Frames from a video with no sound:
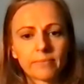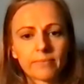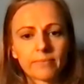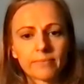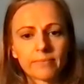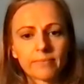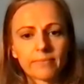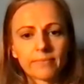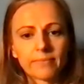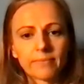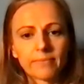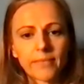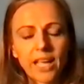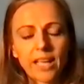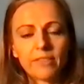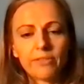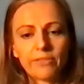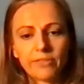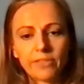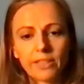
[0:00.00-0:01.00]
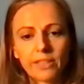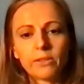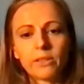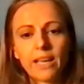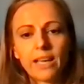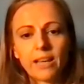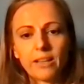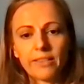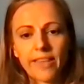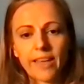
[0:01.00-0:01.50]
and feel how
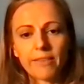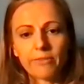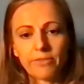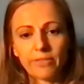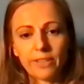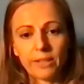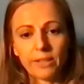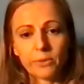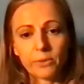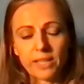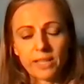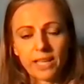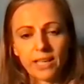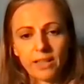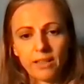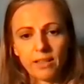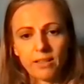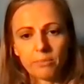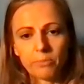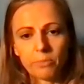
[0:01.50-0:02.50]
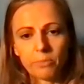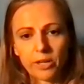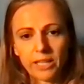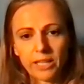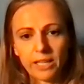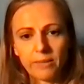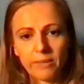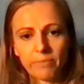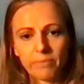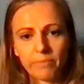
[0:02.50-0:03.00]
that feels in the
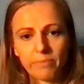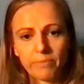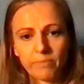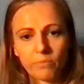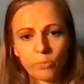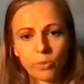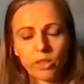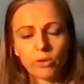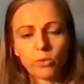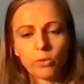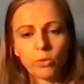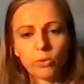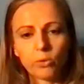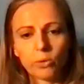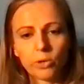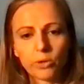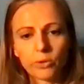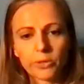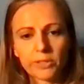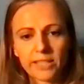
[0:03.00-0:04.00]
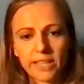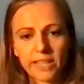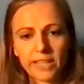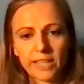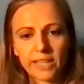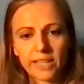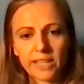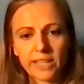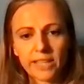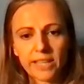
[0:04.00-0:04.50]
body with all your
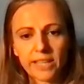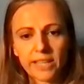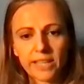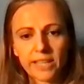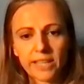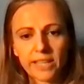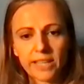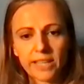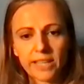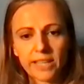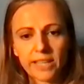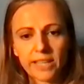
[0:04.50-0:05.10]
senses.